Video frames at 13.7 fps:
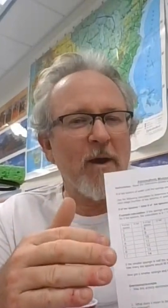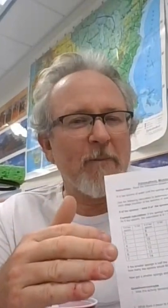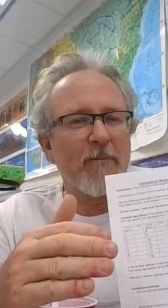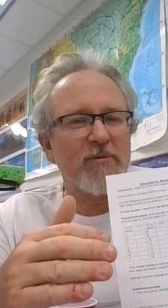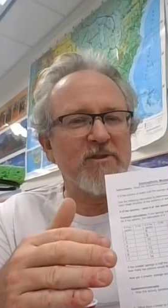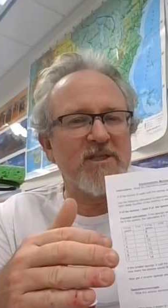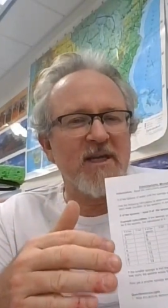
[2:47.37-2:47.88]

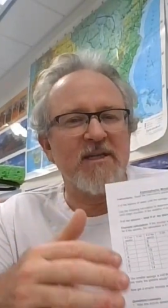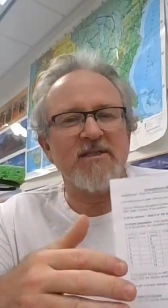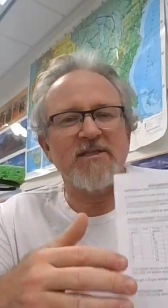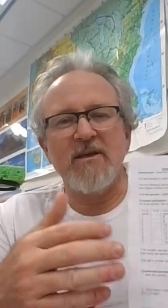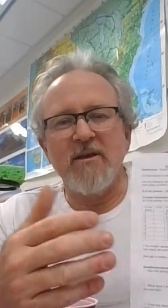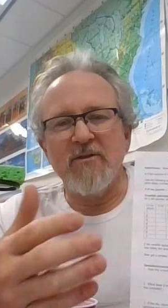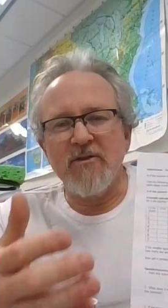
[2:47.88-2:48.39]

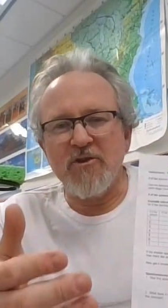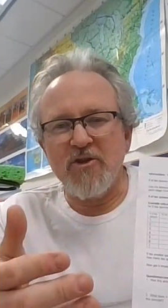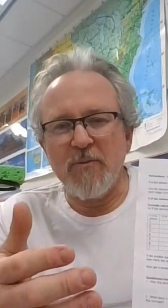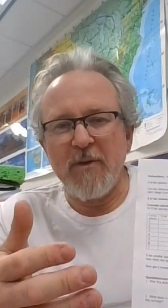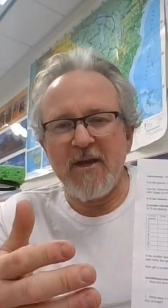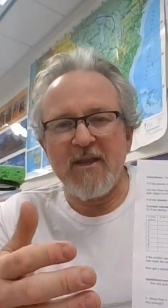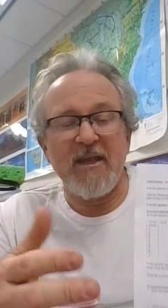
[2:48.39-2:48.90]
represents the
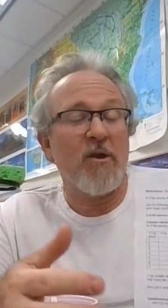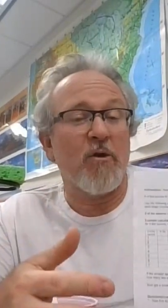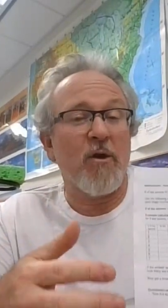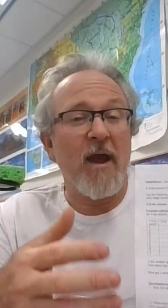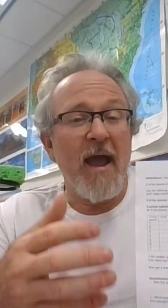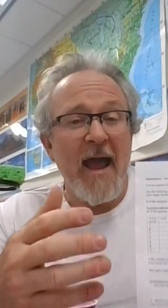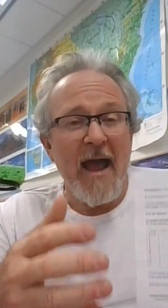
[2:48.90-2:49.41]
humidity,
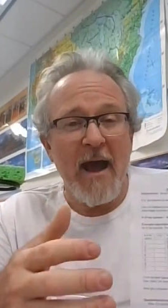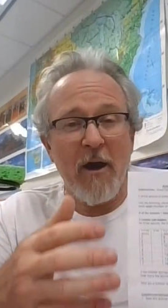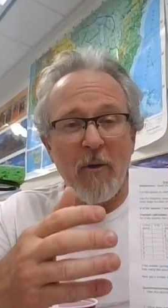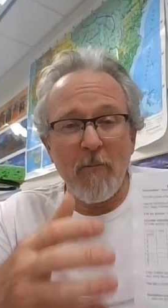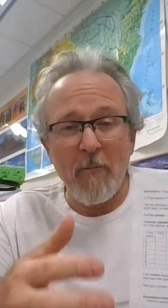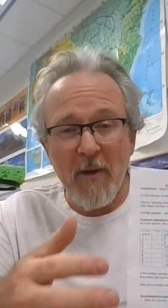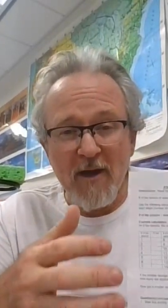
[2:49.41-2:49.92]
or
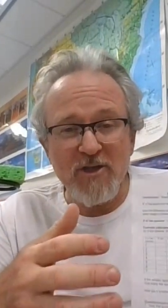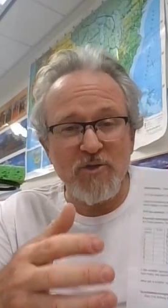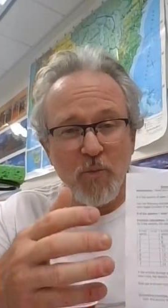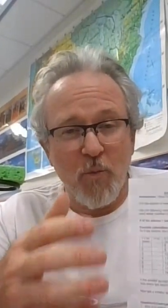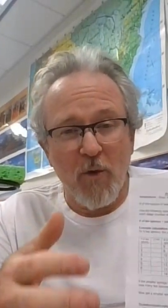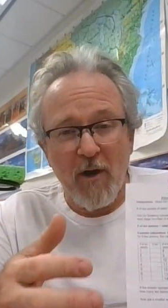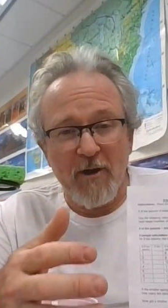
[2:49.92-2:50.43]
how much
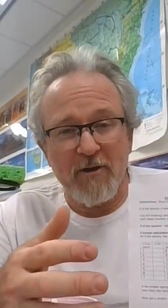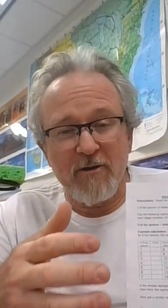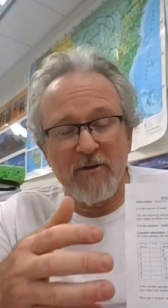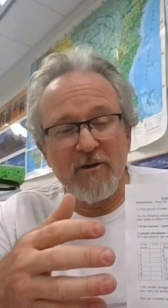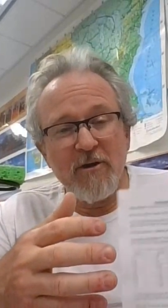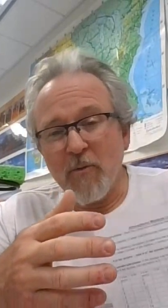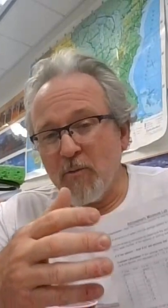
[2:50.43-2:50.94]

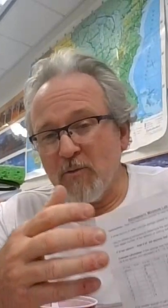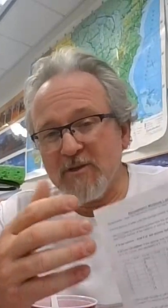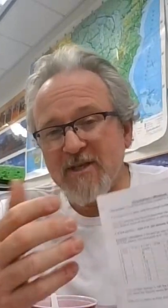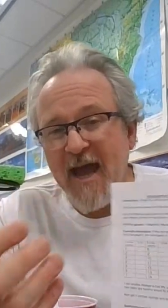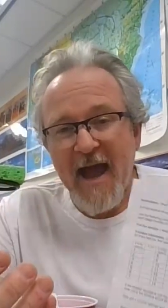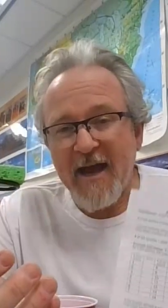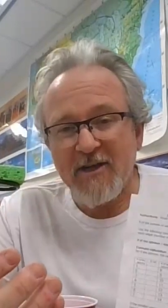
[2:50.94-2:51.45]
water
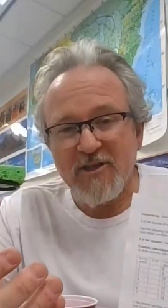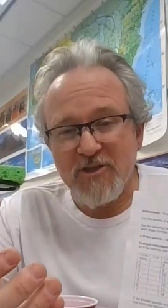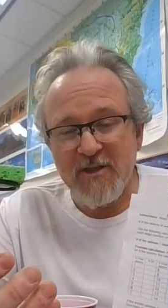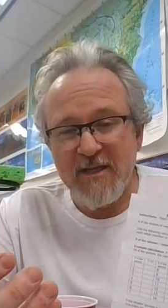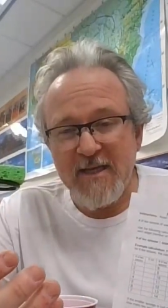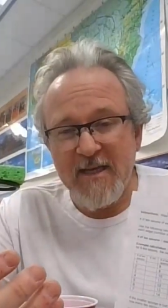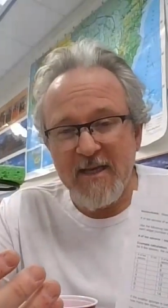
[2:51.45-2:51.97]
was
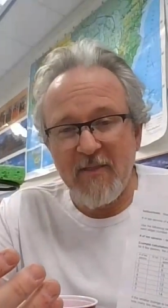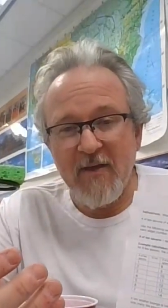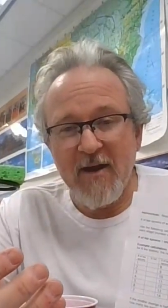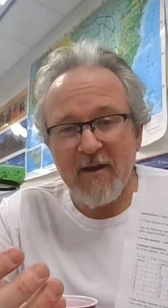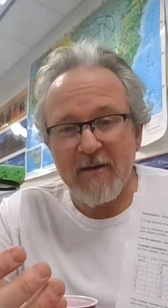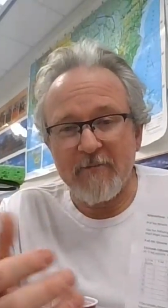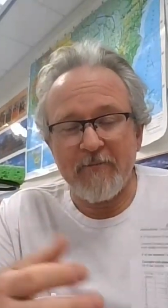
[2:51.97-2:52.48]
actually in
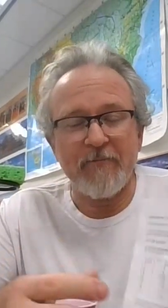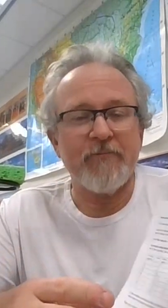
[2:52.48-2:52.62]
there.